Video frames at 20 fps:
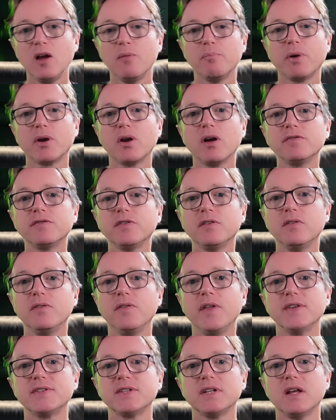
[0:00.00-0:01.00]
but often
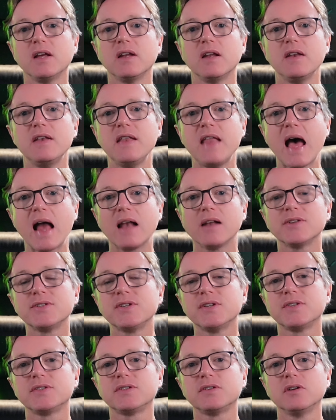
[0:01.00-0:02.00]
there's an
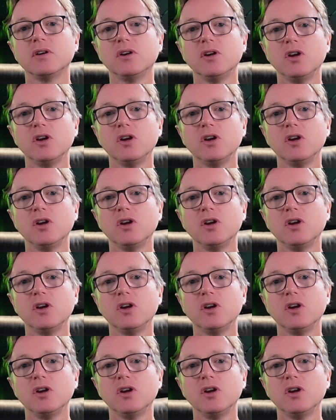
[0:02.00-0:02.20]
analysis